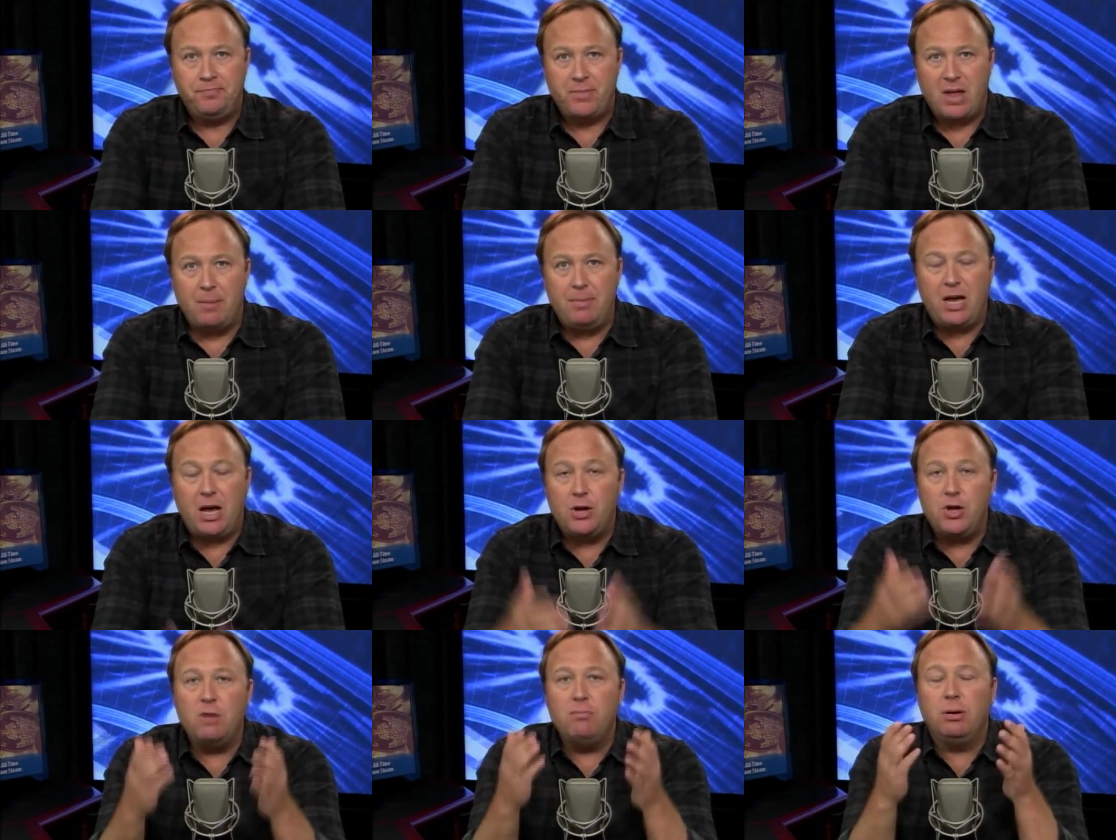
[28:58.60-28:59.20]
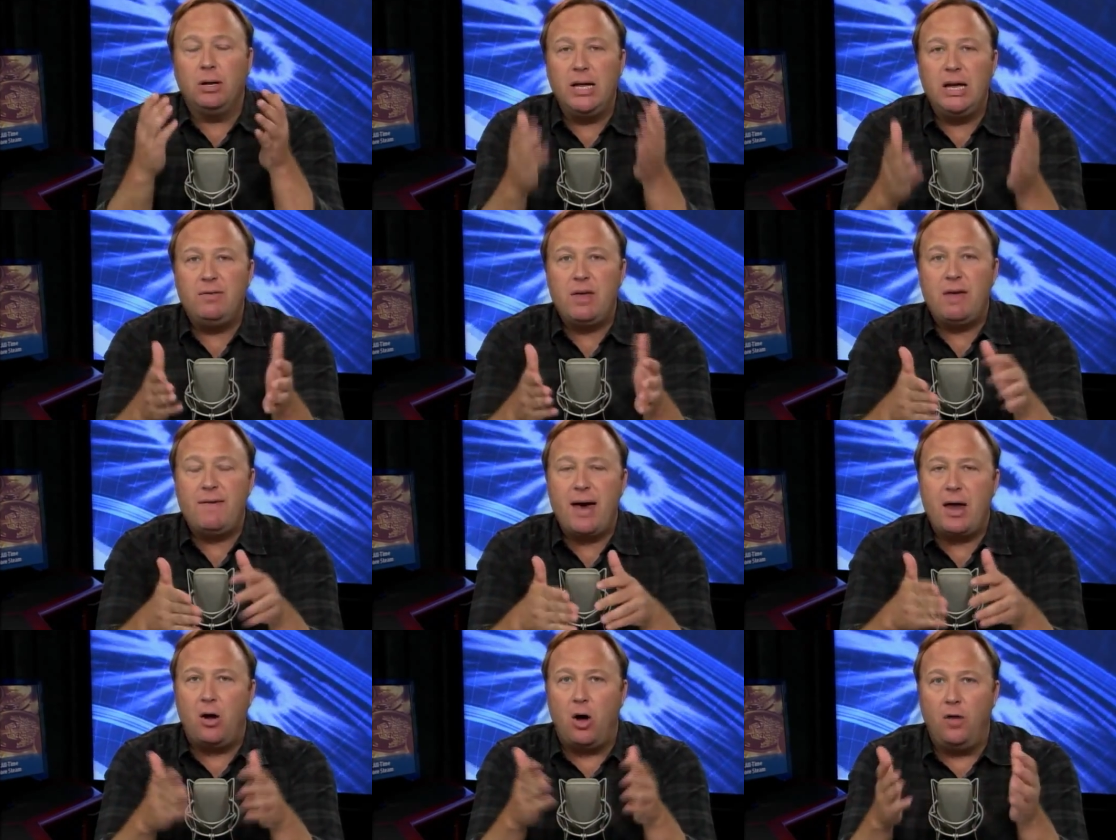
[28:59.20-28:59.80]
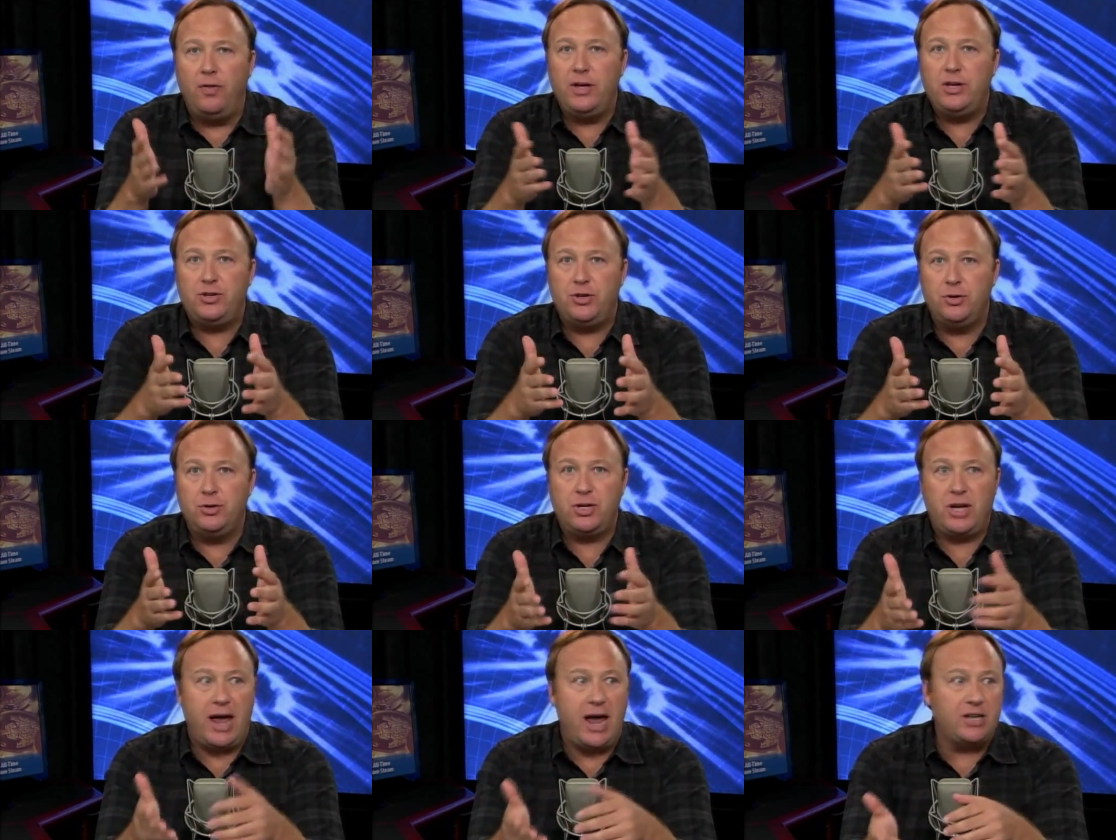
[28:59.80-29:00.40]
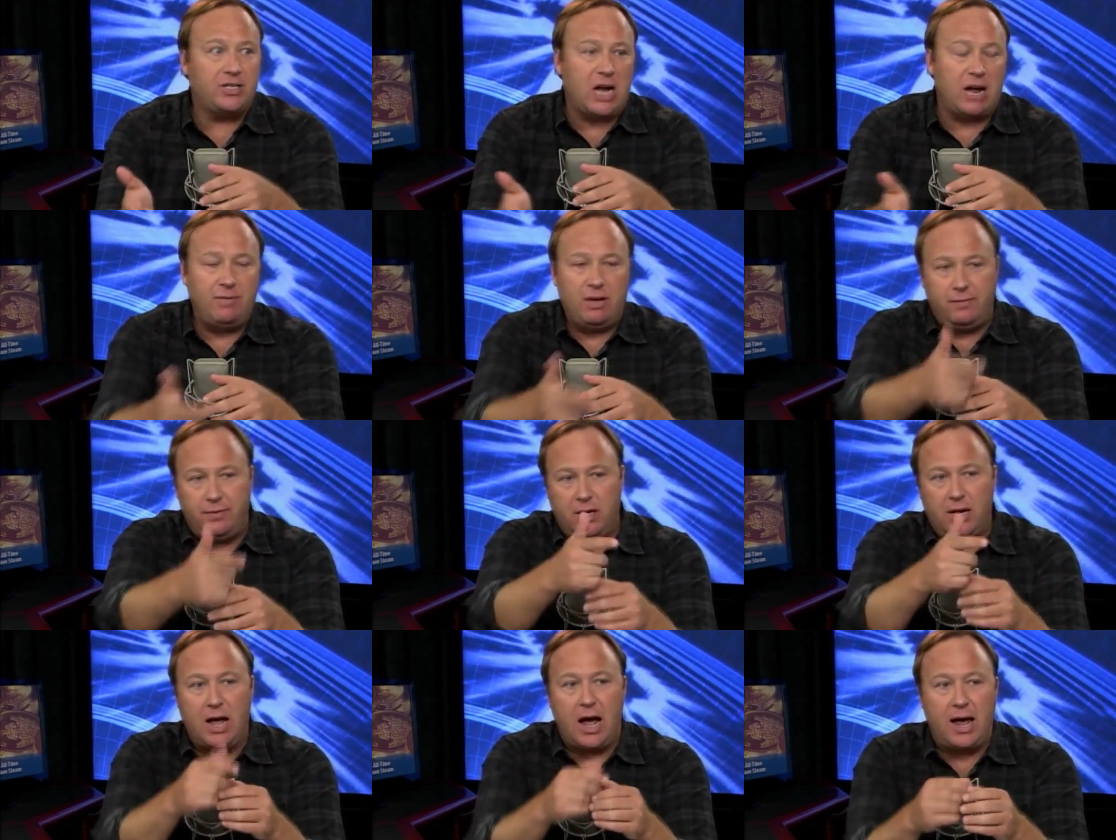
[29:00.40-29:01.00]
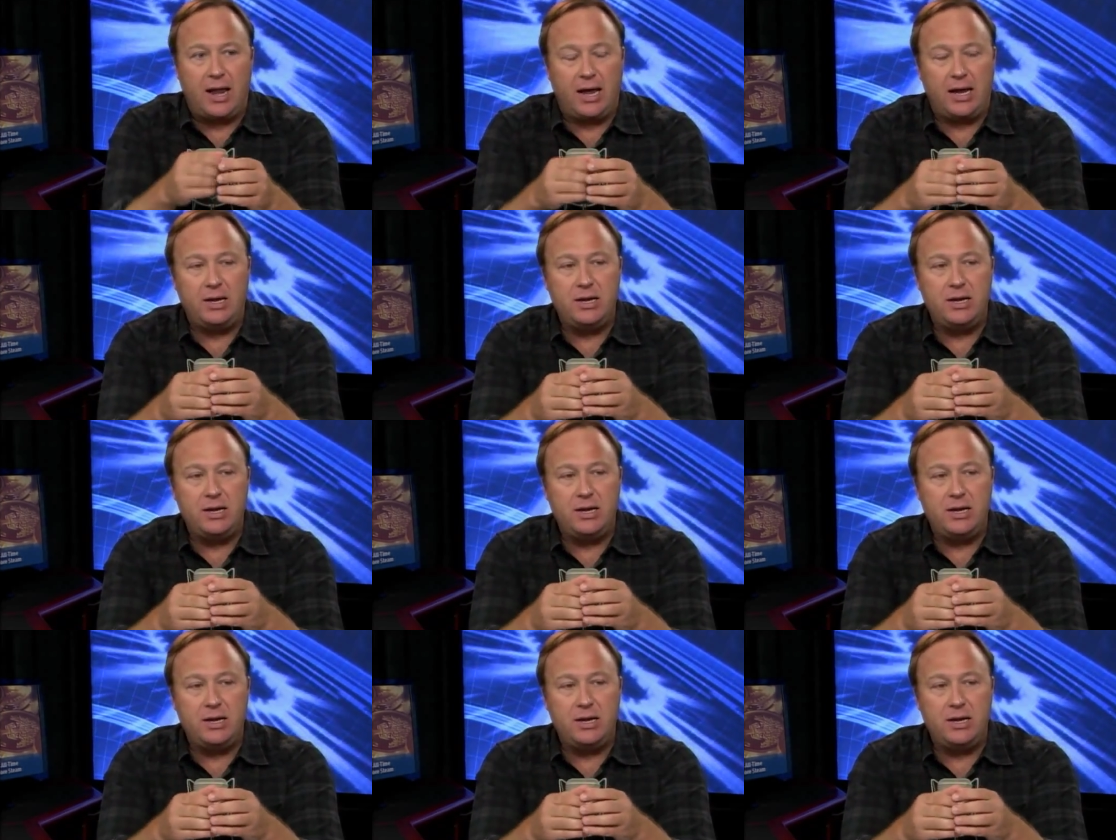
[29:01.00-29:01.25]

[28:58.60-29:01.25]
I mean, can you believe they've had all these newscasts? I've even got a